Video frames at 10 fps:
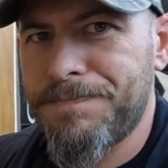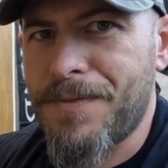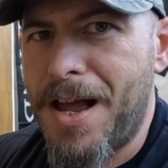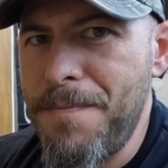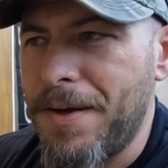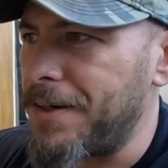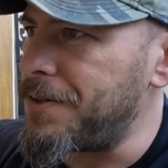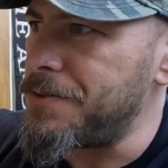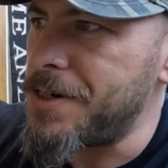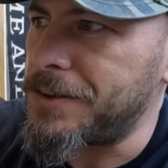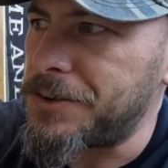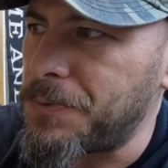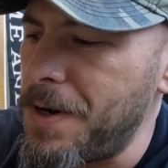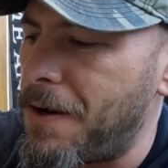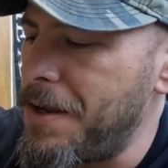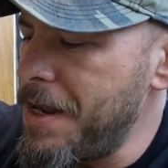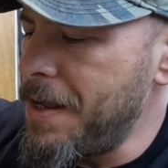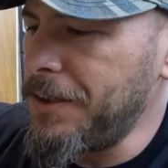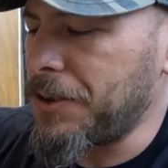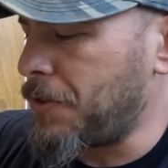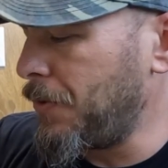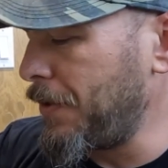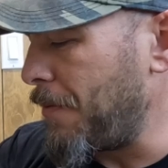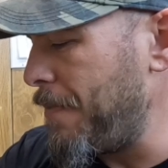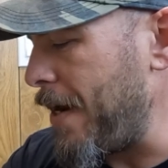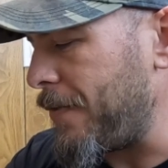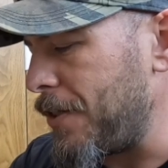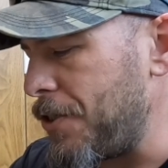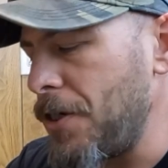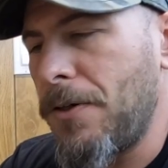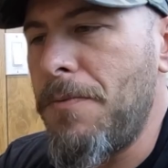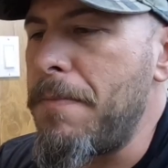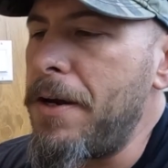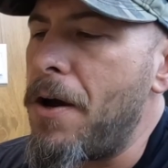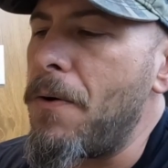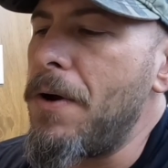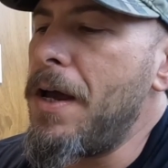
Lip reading: I bet it'd do just as well. This is a cool little bait, the Juggling Minnow.